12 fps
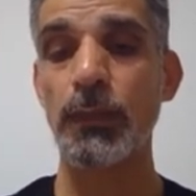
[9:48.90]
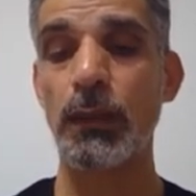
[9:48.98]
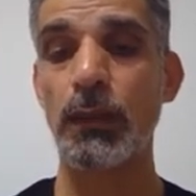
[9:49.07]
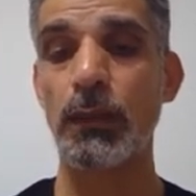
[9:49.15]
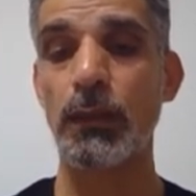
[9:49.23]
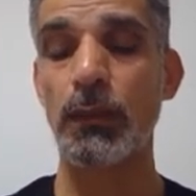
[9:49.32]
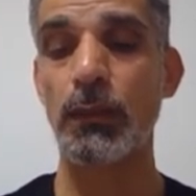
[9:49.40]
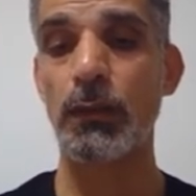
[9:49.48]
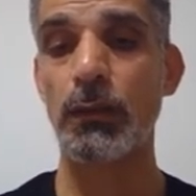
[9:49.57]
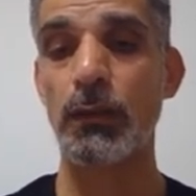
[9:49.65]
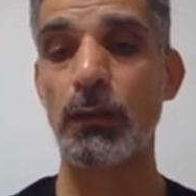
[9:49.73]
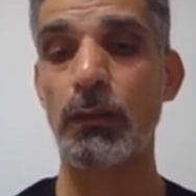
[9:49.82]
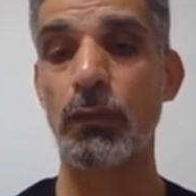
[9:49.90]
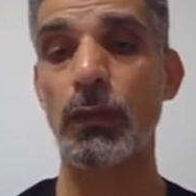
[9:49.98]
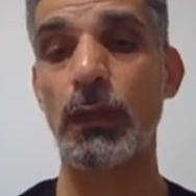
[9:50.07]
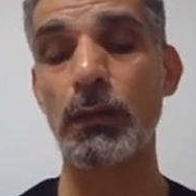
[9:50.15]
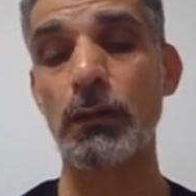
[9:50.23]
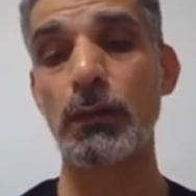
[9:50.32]
uh,
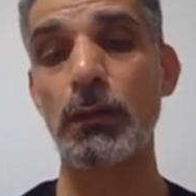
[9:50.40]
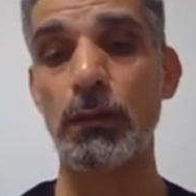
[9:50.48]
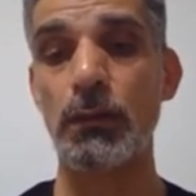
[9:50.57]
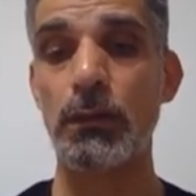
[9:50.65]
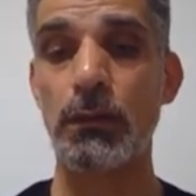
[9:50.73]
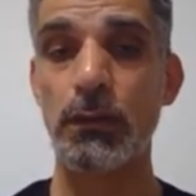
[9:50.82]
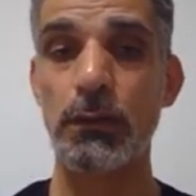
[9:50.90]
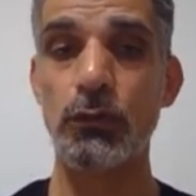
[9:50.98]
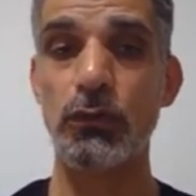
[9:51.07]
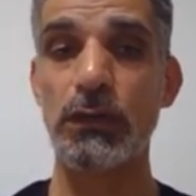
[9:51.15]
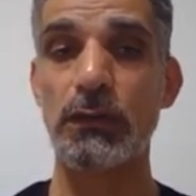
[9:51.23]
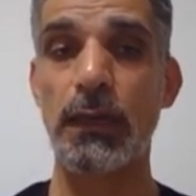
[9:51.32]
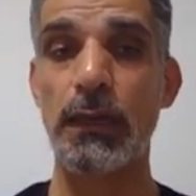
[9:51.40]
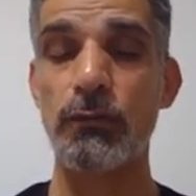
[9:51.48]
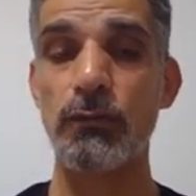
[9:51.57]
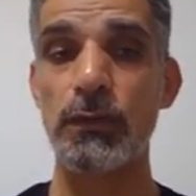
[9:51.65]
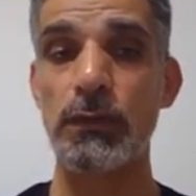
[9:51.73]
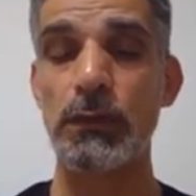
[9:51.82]
then uh, you get
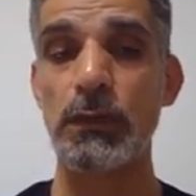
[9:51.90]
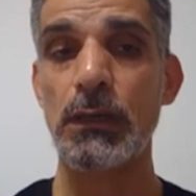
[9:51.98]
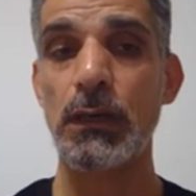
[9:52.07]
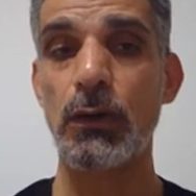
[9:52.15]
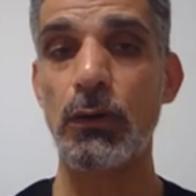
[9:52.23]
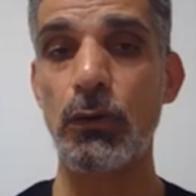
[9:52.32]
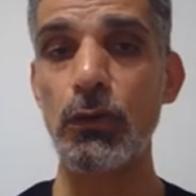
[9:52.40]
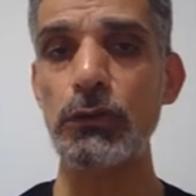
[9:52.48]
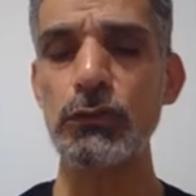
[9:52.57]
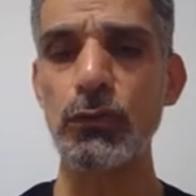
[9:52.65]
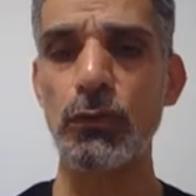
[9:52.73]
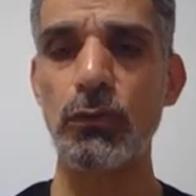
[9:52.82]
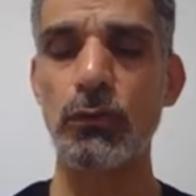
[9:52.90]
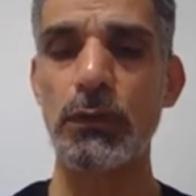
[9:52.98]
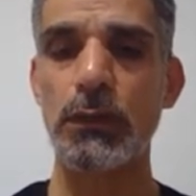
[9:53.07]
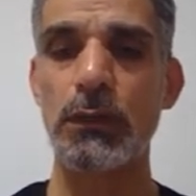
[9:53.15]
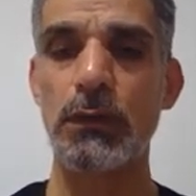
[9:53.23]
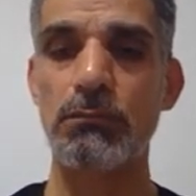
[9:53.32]
IMV. also,
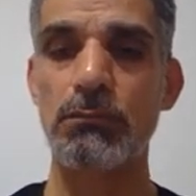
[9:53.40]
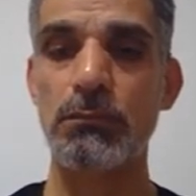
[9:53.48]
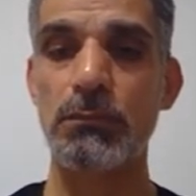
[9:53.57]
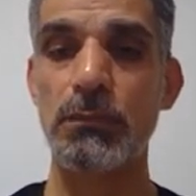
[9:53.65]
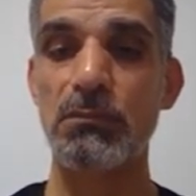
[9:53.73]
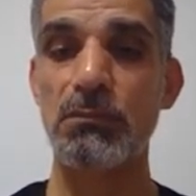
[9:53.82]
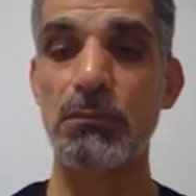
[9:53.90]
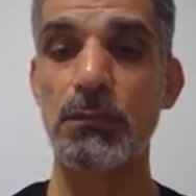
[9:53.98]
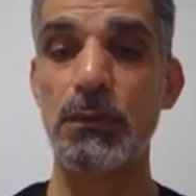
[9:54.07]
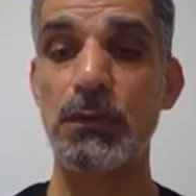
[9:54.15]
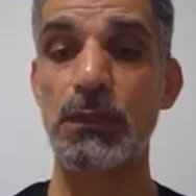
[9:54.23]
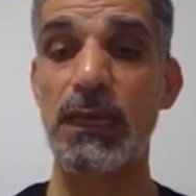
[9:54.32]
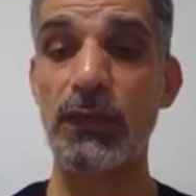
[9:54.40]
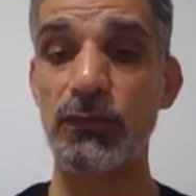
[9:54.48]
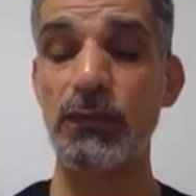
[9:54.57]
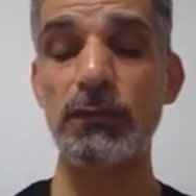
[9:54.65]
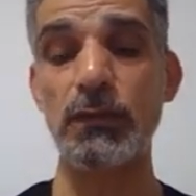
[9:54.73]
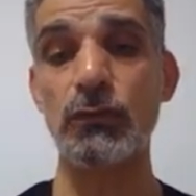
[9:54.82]
um, the
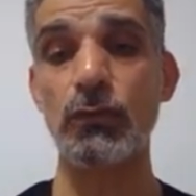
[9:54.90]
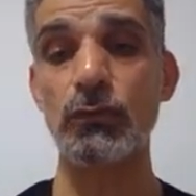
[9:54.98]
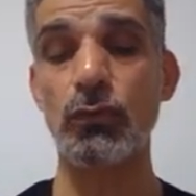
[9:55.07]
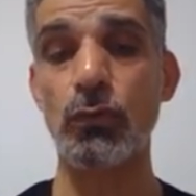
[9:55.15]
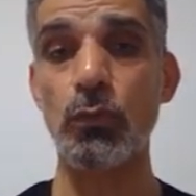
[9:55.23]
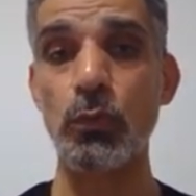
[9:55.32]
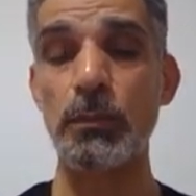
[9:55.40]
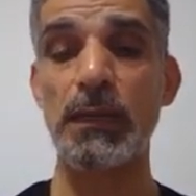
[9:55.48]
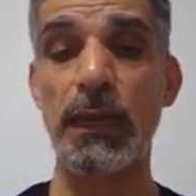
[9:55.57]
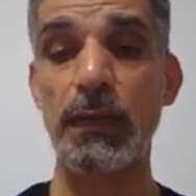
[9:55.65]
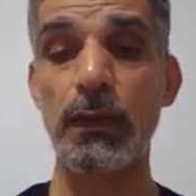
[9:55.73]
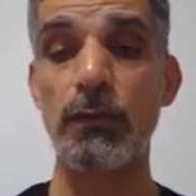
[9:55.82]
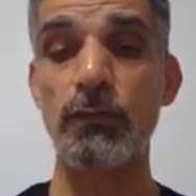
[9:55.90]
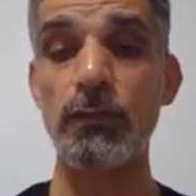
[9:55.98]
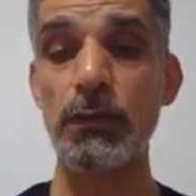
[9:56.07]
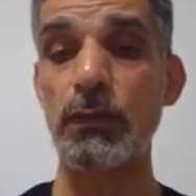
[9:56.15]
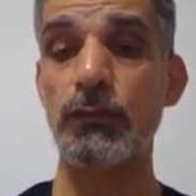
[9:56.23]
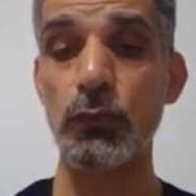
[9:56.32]
assisted control will be like IMV
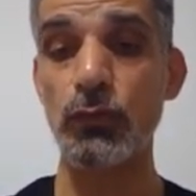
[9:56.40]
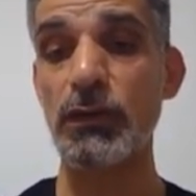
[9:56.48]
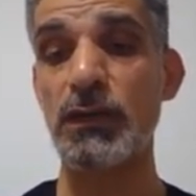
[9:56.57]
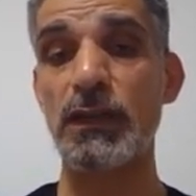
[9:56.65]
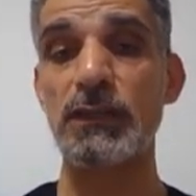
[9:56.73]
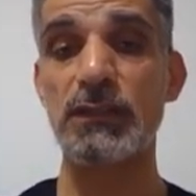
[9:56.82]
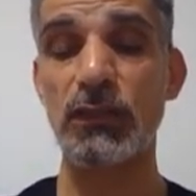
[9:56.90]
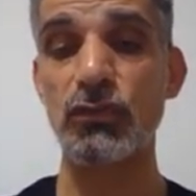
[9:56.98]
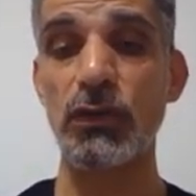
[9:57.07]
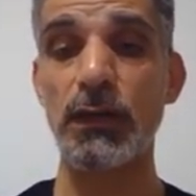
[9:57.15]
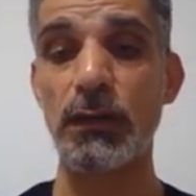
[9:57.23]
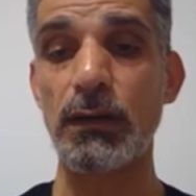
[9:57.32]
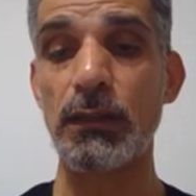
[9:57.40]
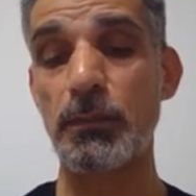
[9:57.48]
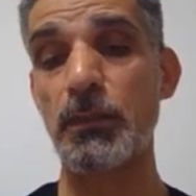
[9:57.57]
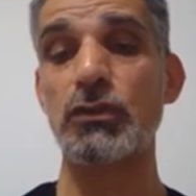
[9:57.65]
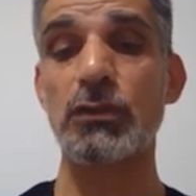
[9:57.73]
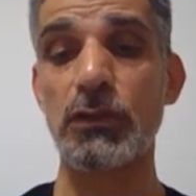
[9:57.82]
if you increase the trigger and the
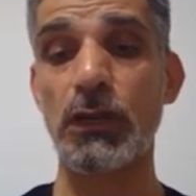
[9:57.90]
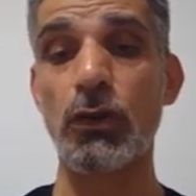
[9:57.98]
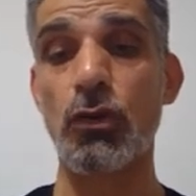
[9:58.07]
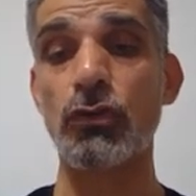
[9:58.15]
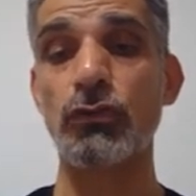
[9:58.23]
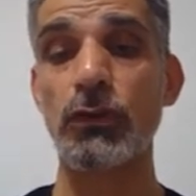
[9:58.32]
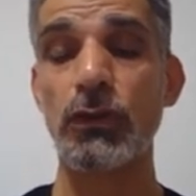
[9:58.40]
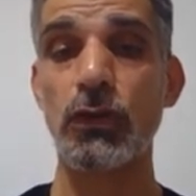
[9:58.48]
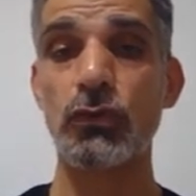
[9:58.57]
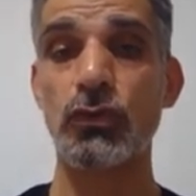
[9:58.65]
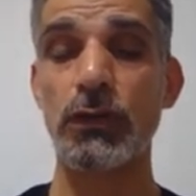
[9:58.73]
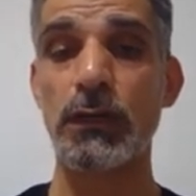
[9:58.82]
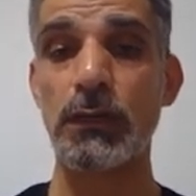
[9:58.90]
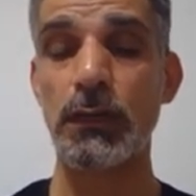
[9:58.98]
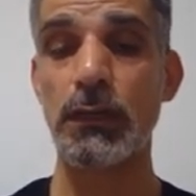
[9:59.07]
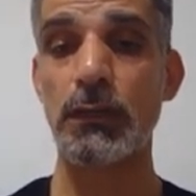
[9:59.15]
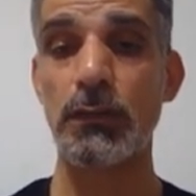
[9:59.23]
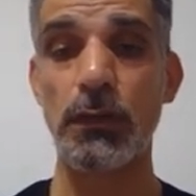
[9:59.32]
patient cannot trigger
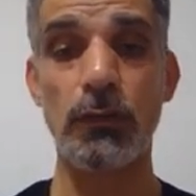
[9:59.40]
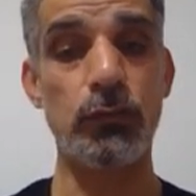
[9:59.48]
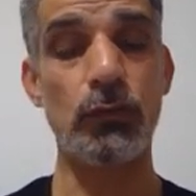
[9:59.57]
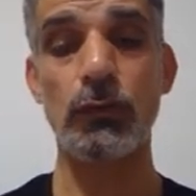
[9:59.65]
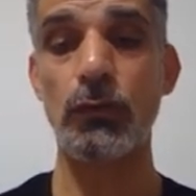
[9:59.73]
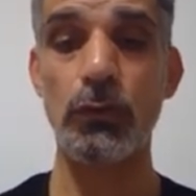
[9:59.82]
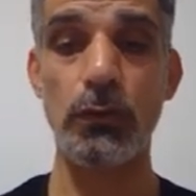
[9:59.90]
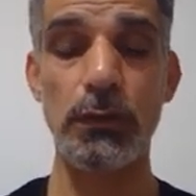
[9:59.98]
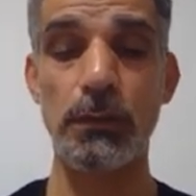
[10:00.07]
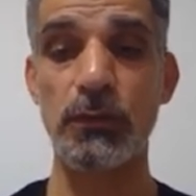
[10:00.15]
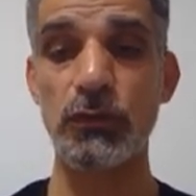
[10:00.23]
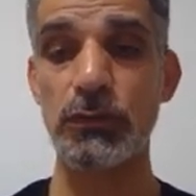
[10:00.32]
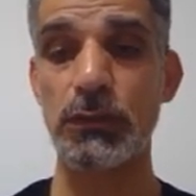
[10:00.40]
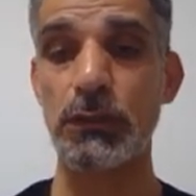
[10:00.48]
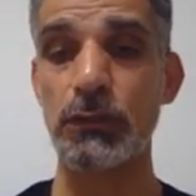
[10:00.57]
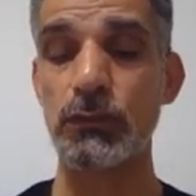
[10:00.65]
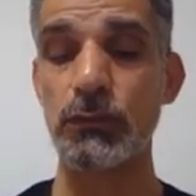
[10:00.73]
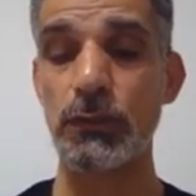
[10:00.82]
and therefore all the machine
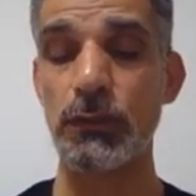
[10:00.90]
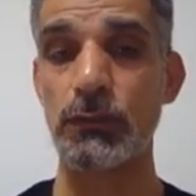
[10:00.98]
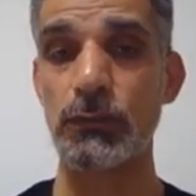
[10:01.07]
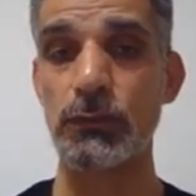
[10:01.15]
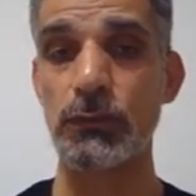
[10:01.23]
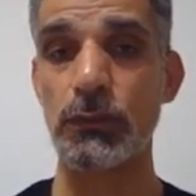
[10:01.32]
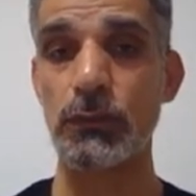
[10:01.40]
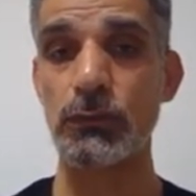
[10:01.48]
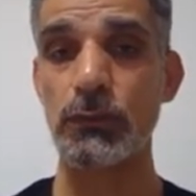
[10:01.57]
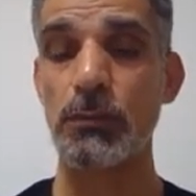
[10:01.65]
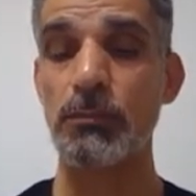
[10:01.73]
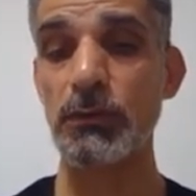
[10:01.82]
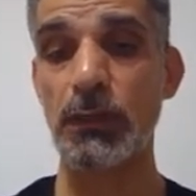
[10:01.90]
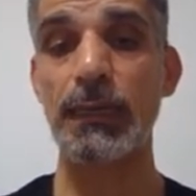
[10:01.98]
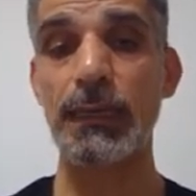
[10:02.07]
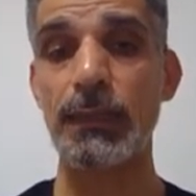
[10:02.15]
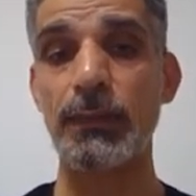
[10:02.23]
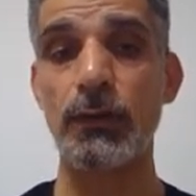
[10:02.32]
is, is, is. But
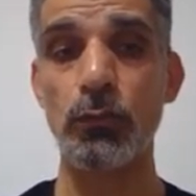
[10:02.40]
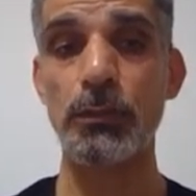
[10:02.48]
again, there will